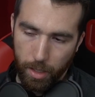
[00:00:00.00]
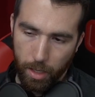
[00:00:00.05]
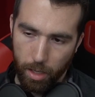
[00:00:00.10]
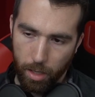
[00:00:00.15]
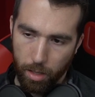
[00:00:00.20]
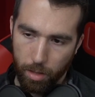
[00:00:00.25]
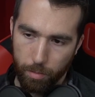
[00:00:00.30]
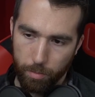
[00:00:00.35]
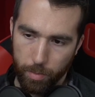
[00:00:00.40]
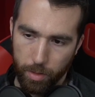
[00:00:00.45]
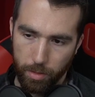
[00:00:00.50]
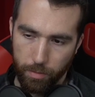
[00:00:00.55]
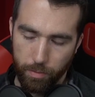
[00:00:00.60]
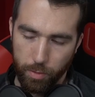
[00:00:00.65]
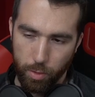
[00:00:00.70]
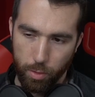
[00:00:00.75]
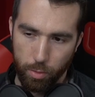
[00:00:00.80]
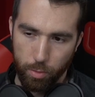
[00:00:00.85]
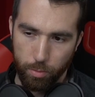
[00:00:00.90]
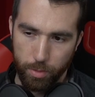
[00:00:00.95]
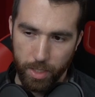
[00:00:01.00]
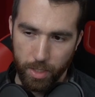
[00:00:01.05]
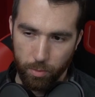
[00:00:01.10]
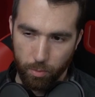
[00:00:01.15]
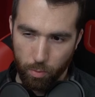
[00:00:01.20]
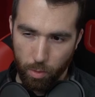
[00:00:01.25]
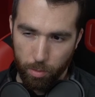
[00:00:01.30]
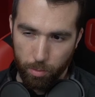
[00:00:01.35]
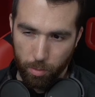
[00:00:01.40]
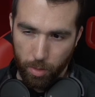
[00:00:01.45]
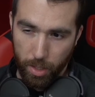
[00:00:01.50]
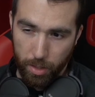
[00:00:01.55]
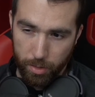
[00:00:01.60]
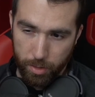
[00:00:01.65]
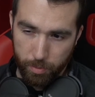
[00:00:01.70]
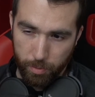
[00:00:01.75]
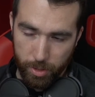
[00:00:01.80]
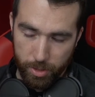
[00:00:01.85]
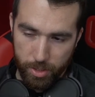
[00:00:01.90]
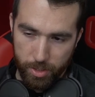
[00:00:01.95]
If you didn't roam around
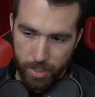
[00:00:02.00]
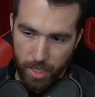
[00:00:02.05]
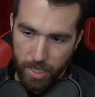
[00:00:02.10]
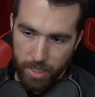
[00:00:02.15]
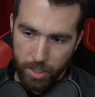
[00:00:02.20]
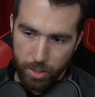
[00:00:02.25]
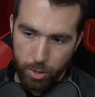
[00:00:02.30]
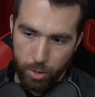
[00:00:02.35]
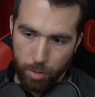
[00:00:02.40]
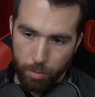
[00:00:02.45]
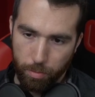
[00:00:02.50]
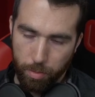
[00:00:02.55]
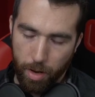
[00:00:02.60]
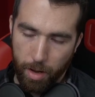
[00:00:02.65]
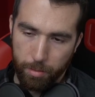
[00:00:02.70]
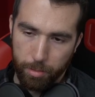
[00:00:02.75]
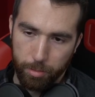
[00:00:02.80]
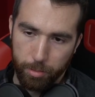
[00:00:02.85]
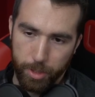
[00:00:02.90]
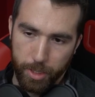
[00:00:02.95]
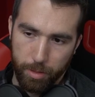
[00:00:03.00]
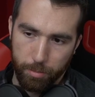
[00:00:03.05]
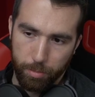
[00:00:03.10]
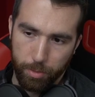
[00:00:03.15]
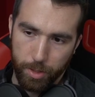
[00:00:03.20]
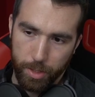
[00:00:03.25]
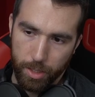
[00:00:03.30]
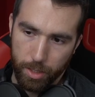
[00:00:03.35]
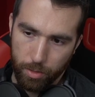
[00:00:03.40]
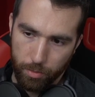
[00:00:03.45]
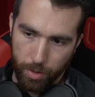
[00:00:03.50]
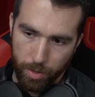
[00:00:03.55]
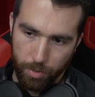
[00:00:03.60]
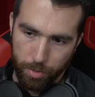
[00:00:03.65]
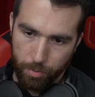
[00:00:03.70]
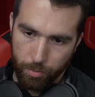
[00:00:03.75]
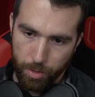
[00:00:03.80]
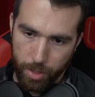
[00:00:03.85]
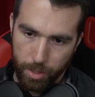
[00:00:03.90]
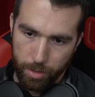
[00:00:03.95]
as much as I did, you could probably complete it in around
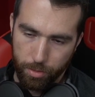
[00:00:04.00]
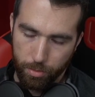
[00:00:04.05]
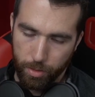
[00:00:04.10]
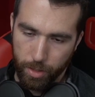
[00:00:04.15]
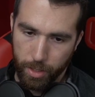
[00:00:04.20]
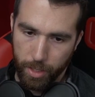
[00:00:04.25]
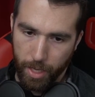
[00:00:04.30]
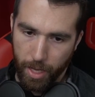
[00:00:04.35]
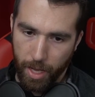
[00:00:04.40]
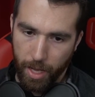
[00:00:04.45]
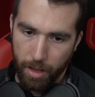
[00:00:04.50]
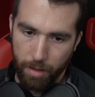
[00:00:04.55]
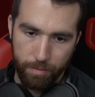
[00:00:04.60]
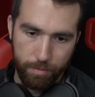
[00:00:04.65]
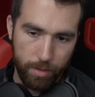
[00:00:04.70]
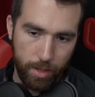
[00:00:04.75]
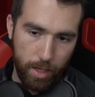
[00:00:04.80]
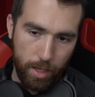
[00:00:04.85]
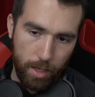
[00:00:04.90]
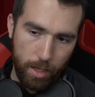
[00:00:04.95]
3.5.